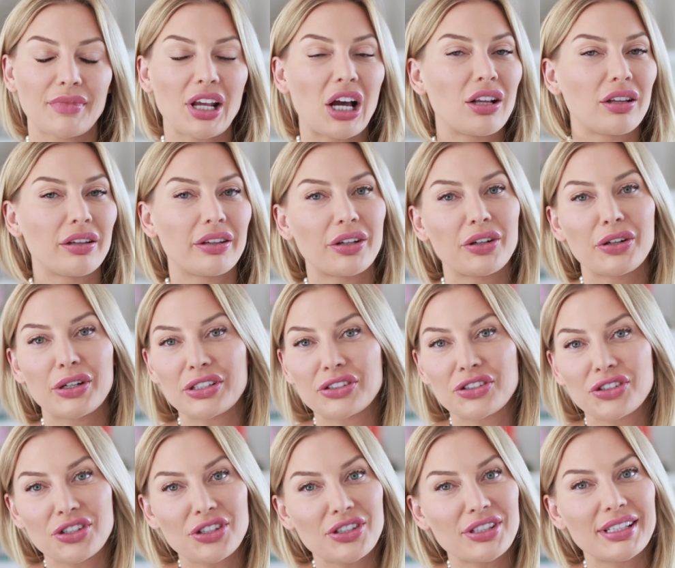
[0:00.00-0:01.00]
although it's
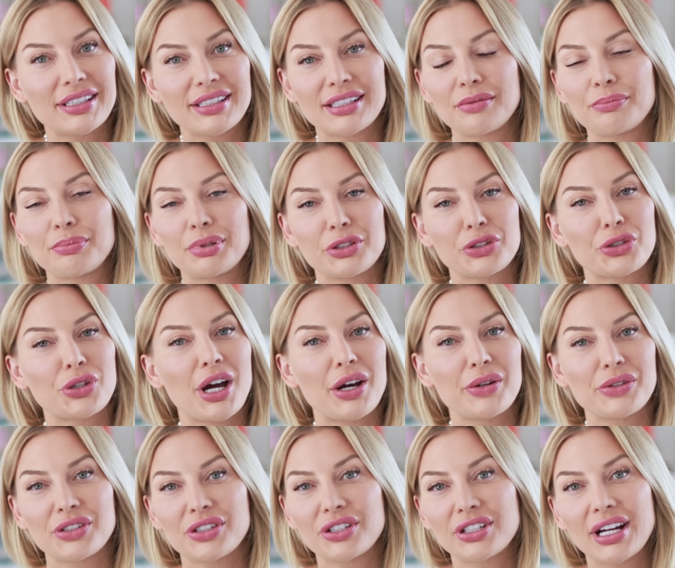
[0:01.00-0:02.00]
just a simple
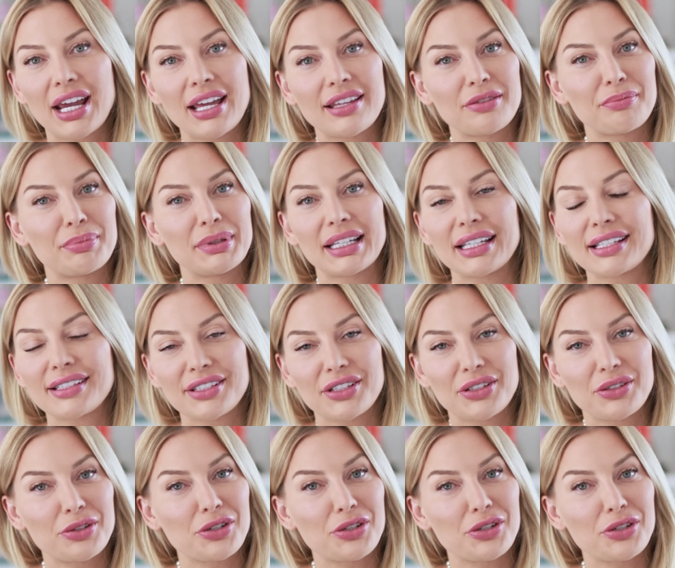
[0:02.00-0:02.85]
trouser and blazer or